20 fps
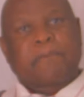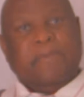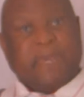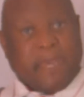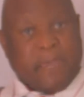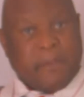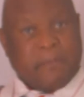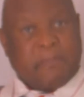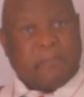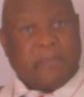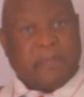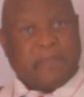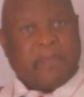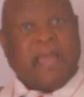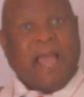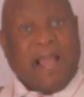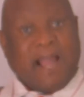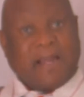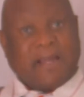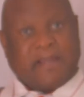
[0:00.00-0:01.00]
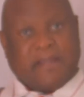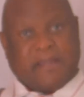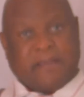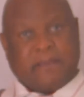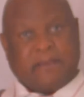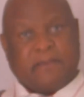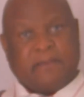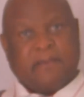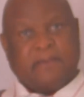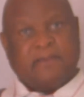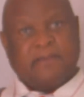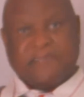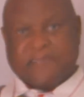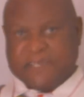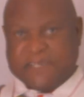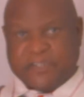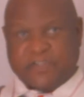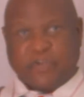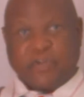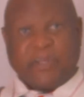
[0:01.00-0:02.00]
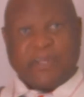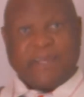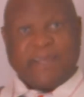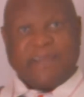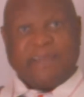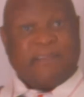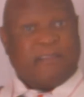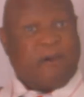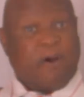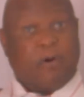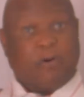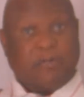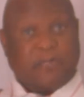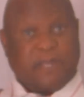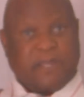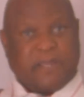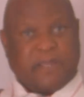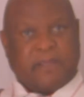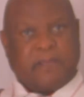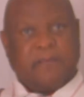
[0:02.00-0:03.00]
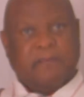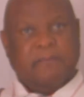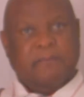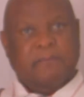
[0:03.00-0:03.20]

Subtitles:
came in hungry. They did not eat the whole day.